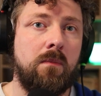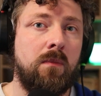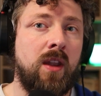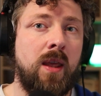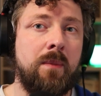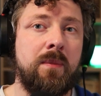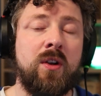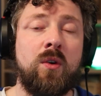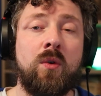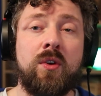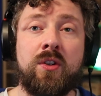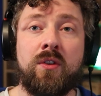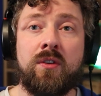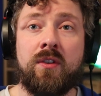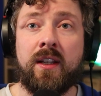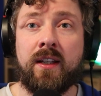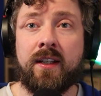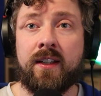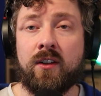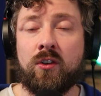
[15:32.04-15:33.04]
Let me know what you
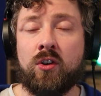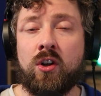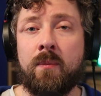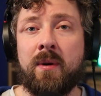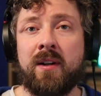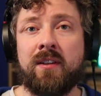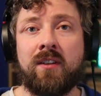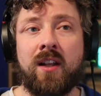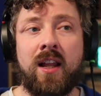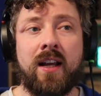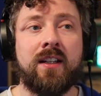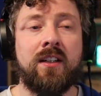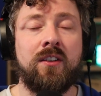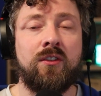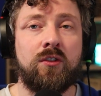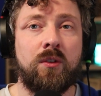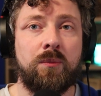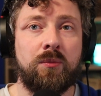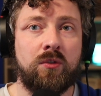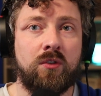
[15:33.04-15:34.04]
think in the comments. Like and
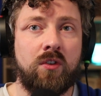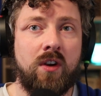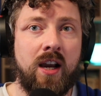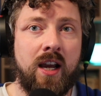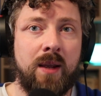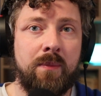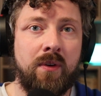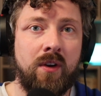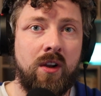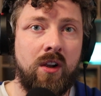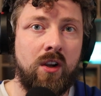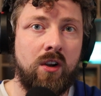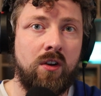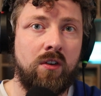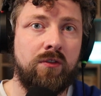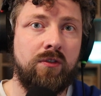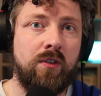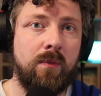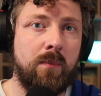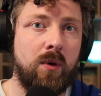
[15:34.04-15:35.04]
subscribe
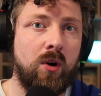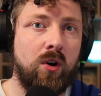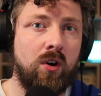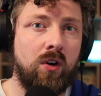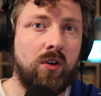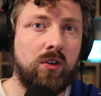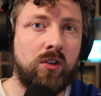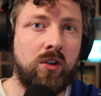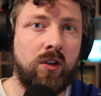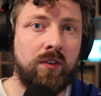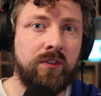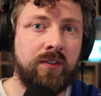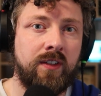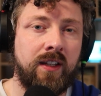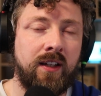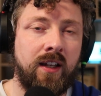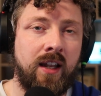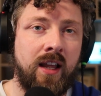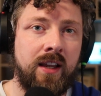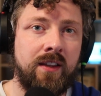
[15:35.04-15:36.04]
for more
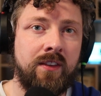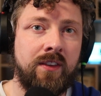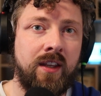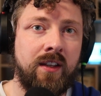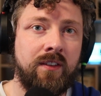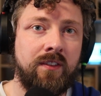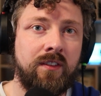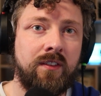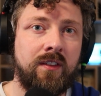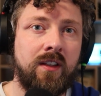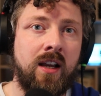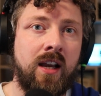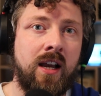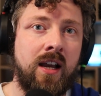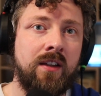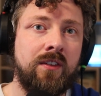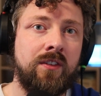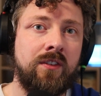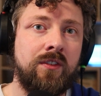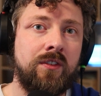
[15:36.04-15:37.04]
content like this.
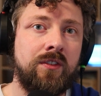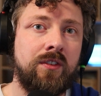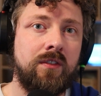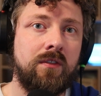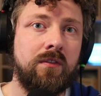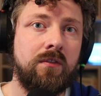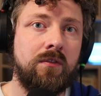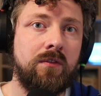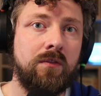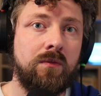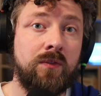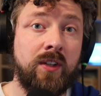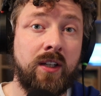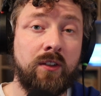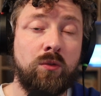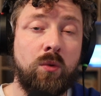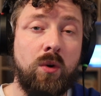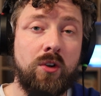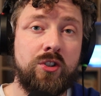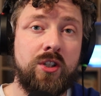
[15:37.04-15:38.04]
And
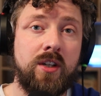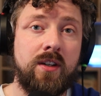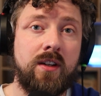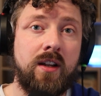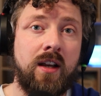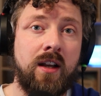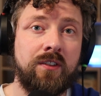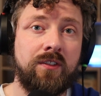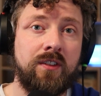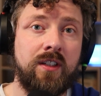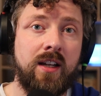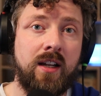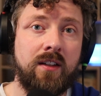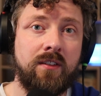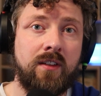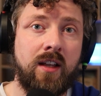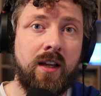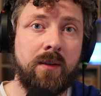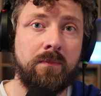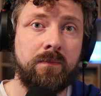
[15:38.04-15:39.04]
thanks for watching. I'll see you
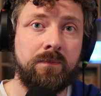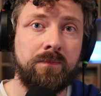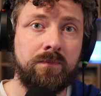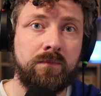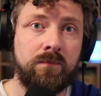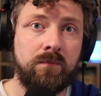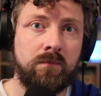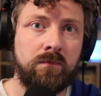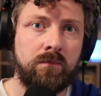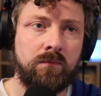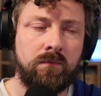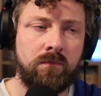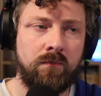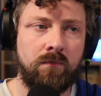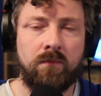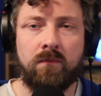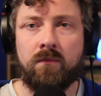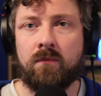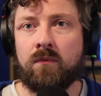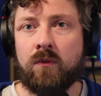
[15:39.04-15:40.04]
next time.
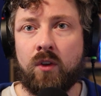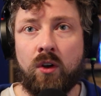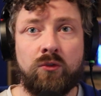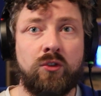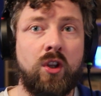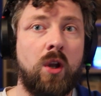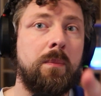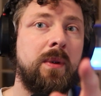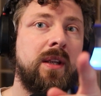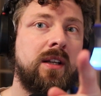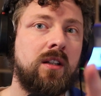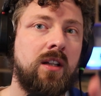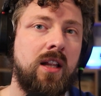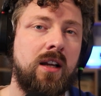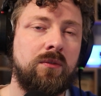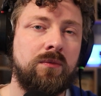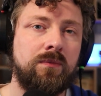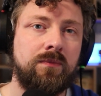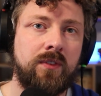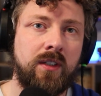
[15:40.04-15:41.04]
Oh, don't be a
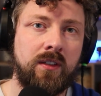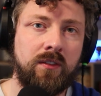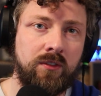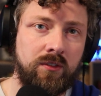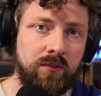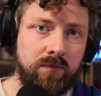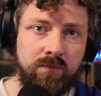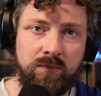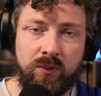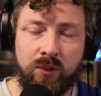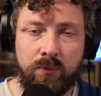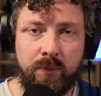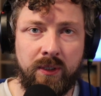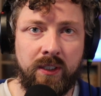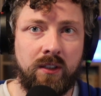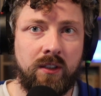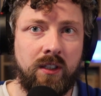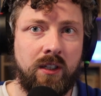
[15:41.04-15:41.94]
clown. Thanks for not being a